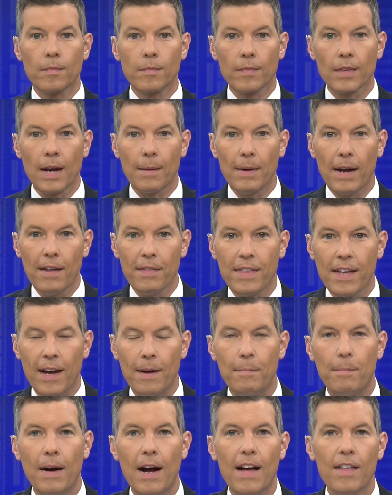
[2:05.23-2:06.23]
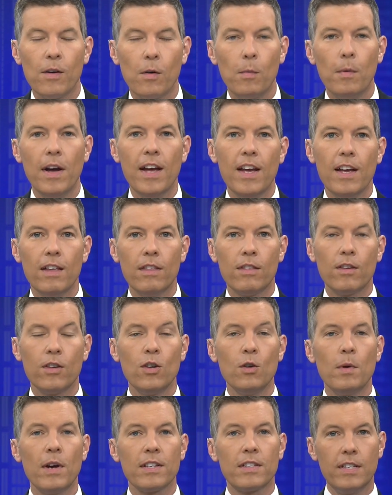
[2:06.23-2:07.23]
How about that? By the way,
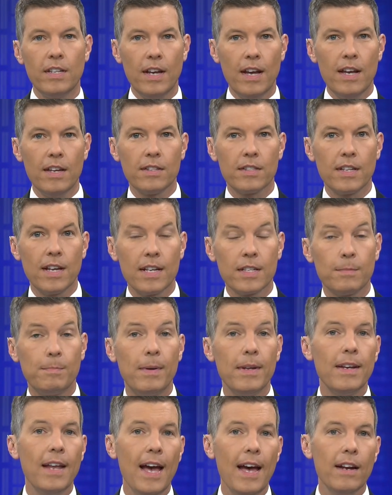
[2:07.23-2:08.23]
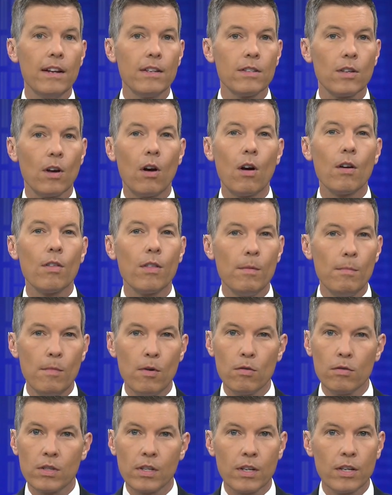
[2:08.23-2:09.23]
the USDA says bananas are the
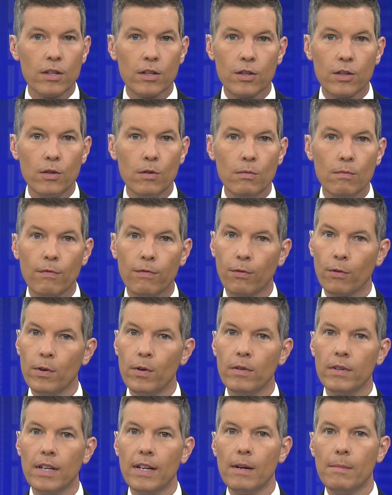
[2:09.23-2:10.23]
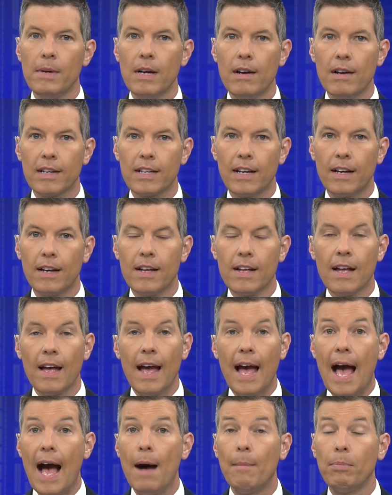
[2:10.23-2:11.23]
most consumed fruit in America.
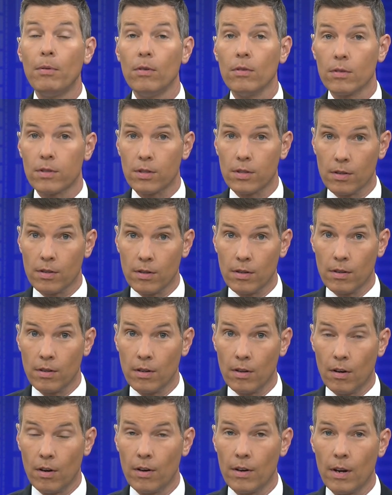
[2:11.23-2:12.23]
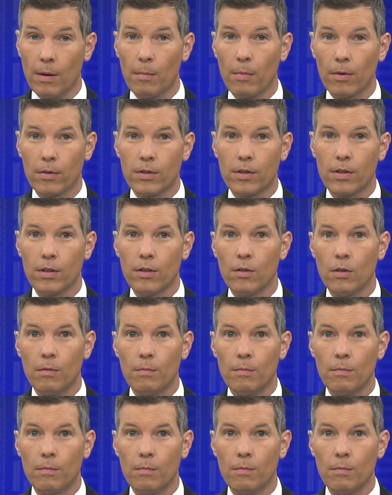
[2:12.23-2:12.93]
Apples are number two.